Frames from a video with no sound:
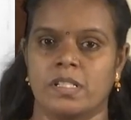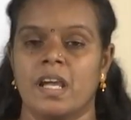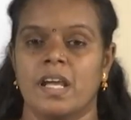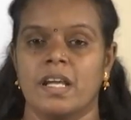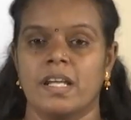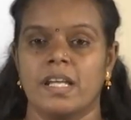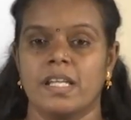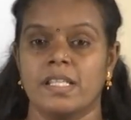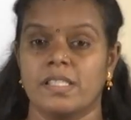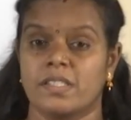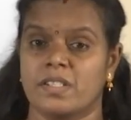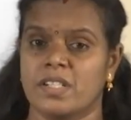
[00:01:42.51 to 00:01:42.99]

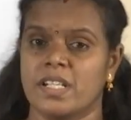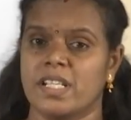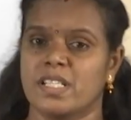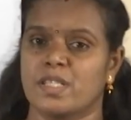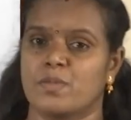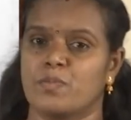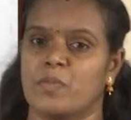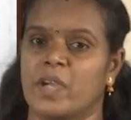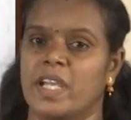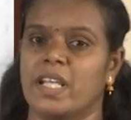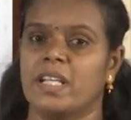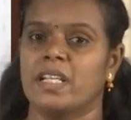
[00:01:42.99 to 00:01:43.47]
History is
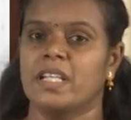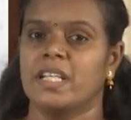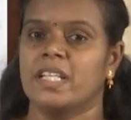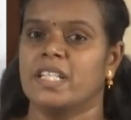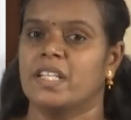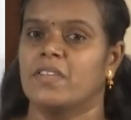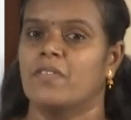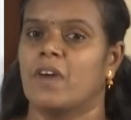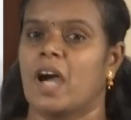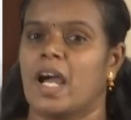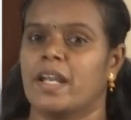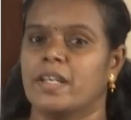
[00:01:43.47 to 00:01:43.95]
mainly
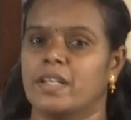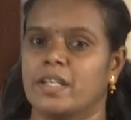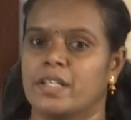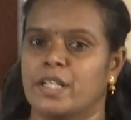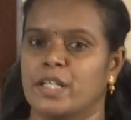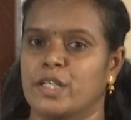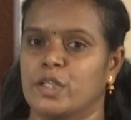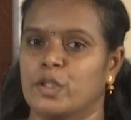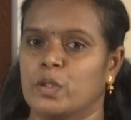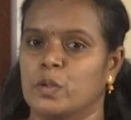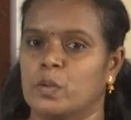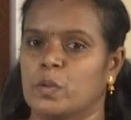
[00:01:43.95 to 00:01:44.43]
divided
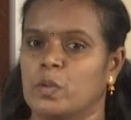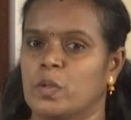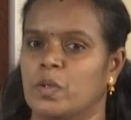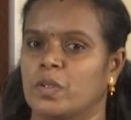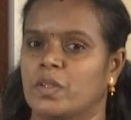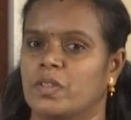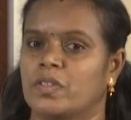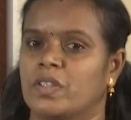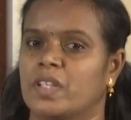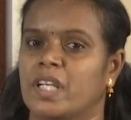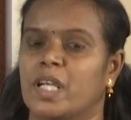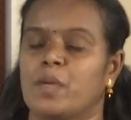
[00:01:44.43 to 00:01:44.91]
into
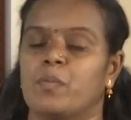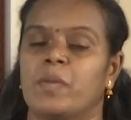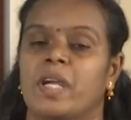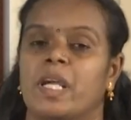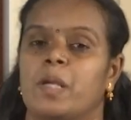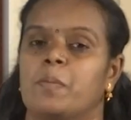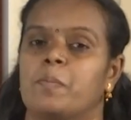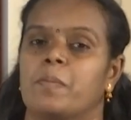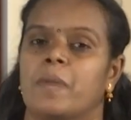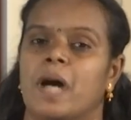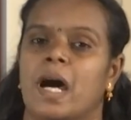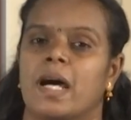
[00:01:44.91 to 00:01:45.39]
three
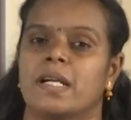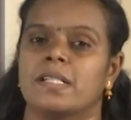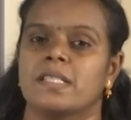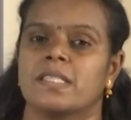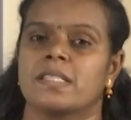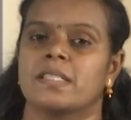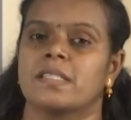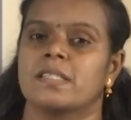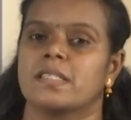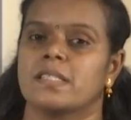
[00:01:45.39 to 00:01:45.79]
main parts.